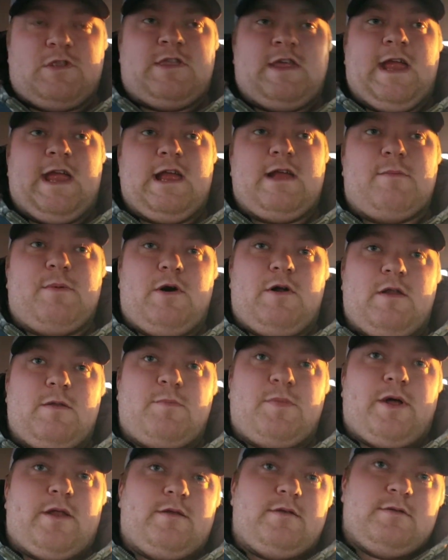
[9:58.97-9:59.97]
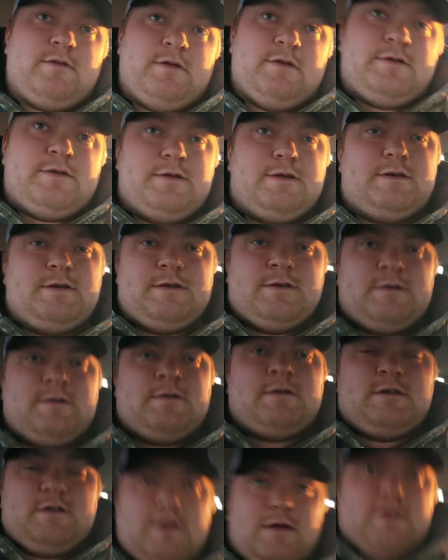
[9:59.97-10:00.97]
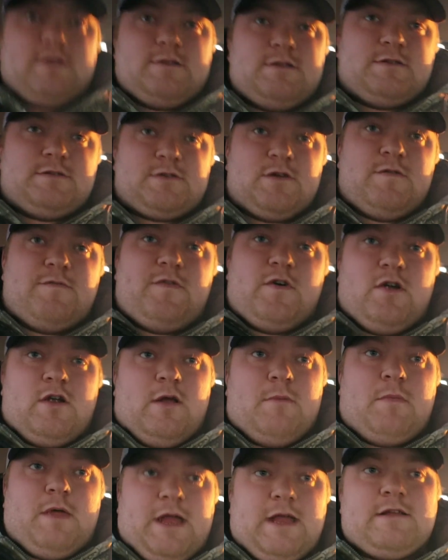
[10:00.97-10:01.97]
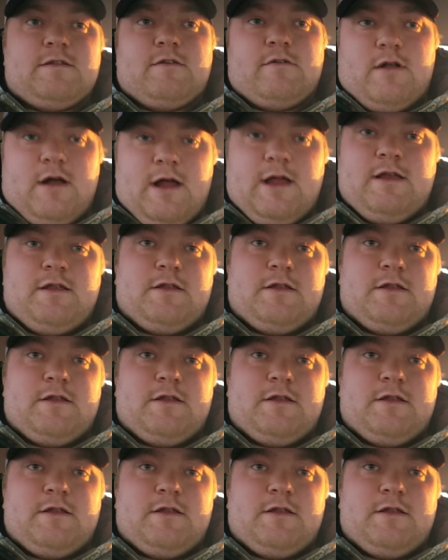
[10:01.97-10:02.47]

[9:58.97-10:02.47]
think about it, but so far I'm liking the ride.